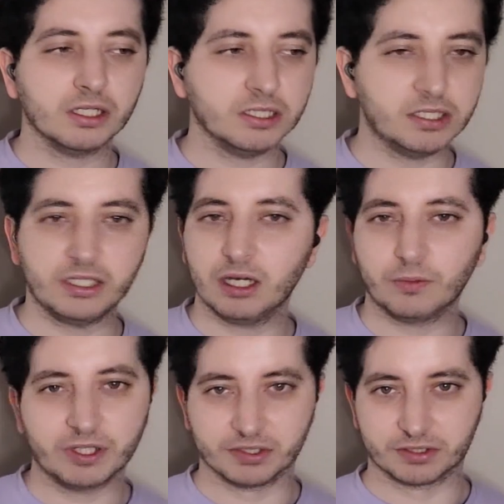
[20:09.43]
DL
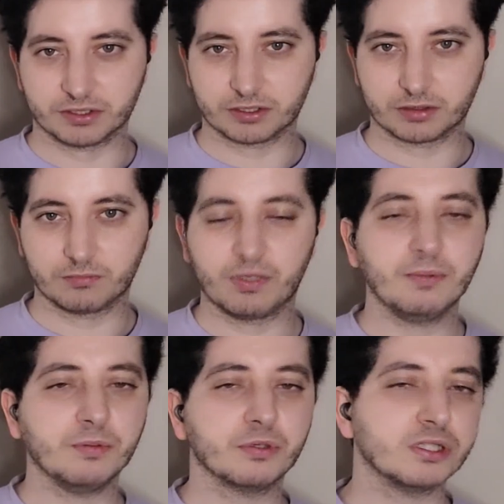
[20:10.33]
isn't.
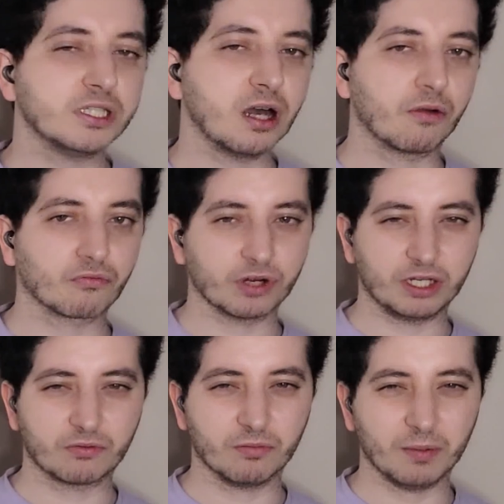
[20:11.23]
Maybe because he can't
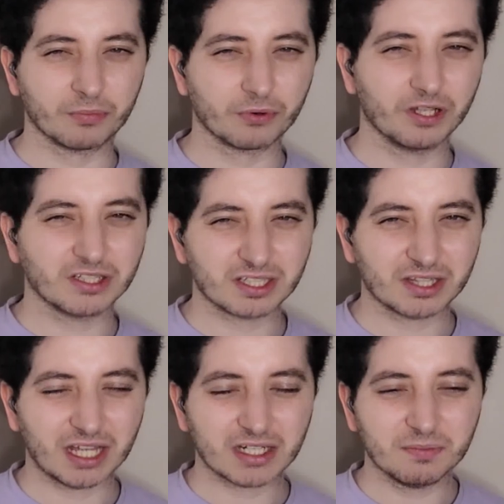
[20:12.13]
really remember it
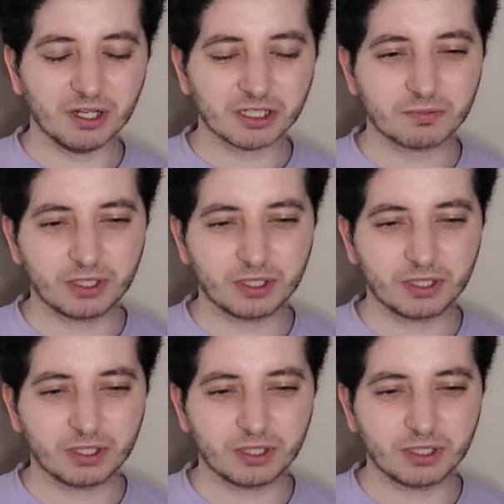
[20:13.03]
that much,